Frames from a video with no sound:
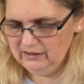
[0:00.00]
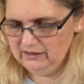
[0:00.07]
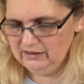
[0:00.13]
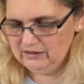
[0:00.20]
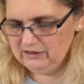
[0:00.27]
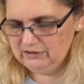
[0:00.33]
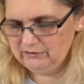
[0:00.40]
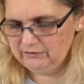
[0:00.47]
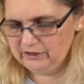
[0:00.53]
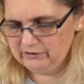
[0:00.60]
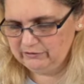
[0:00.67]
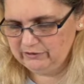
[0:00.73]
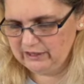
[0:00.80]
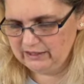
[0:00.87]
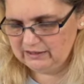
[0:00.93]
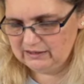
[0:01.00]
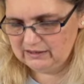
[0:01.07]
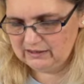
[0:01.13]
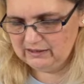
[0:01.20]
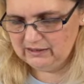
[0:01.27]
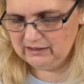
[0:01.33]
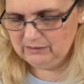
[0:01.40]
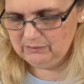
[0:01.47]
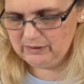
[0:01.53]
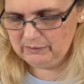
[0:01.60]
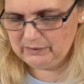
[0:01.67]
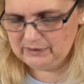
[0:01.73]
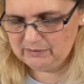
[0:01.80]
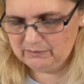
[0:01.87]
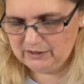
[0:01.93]
So fun fact, maybe
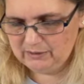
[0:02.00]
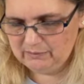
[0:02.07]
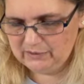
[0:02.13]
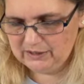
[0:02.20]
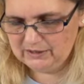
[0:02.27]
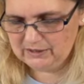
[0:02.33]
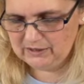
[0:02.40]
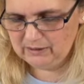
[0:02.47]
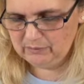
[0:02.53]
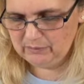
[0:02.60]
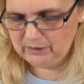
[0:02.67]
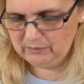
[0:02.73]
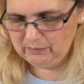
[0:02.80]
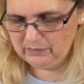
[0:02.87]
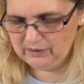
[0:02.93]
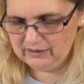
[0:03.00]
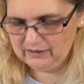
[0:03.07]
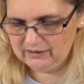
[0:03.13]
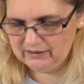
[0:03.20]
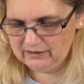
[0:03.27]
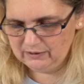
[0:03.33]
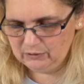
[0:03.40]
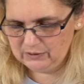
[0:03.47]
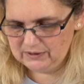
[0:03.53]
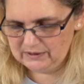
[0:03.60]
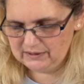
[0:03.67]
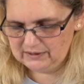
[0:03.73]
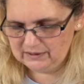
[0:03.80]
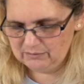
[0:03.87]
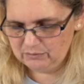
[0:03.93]
something that might come up in a quiz
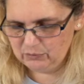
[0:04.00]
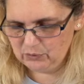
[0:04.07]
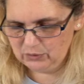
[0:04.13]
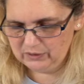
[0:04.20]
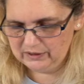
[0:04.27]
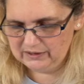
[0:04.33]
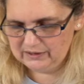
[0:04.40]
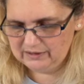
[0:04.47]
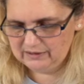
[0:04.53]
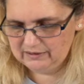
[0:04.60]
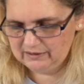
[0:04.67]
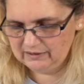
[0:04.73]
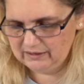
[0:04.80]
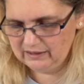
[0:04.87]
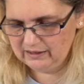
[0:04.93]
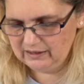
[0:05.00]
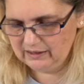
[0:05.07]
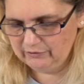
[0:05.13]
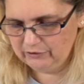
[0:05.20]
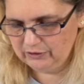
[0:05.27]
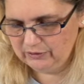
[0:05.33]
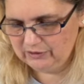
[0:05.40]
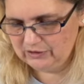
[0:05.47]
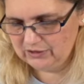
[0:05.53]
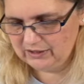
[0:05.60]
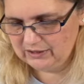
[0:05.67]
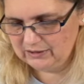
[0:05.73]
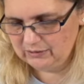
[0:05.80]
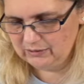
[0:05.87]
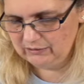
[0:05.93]
at some point, if you're into
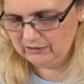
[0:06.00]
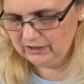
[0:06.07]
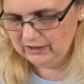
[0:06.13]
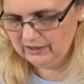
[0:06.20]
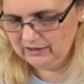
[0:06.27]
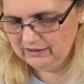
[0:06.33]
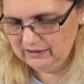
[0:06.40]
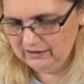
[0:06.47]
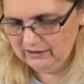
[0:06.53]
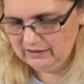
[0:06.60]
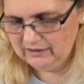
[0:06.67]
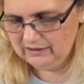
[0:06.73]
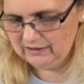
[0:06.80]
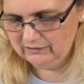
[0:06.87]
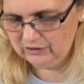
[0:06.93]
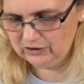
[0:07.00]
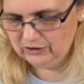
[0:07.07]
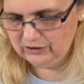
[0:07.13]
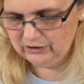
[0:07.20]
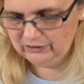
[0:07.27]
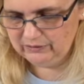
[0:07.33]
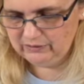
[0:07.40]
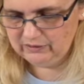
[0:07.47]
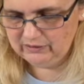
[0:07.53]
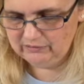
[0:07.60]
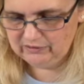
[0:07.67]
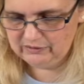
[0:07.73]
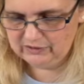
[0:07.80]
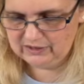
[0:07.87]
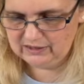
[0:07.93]
that sort of thing. Never know.
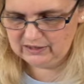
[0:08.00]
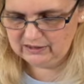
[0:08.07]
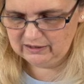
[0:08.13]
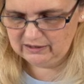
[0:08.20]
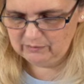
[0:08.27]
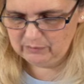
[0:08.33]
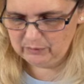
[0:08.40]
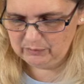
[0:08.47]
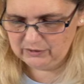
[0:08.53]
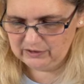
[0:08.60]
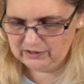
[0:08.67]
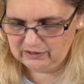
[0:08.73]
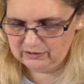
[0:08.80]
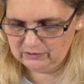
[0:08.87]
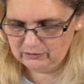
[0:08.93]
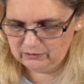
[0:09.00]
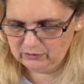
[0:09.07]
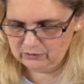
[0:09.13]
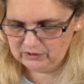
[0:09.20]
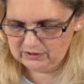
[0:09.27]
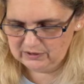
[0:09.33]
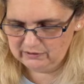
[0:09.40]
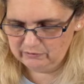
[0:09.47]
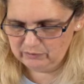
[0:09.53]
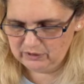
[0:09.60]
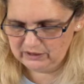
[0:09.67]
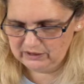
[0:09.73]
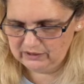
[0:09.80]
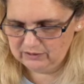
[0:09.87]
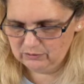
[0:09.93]
Never seen it come up in any sort of quiz I've
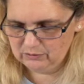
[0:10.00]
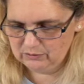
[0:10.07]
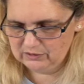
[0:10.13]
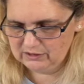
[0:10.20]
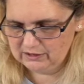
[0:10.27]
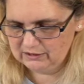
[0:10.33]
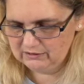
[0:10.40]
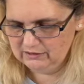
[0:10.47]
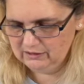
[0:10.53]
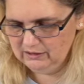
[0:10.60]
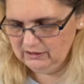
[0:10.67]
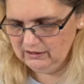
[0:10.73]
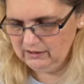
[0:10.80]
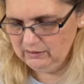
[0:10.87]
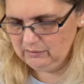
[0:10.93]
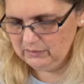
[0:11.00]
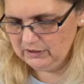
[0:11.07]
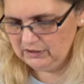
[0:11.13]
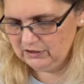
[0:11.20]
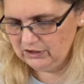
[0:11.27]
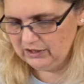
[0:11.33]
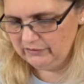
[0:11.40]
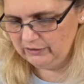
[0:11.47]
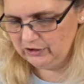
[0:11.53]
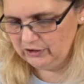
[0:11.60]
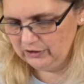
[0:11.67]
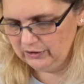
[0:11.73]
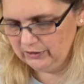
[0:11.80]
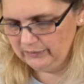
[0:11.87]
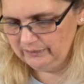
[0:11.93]
played or done, but you never
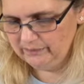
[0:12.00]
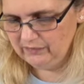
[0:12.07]
know.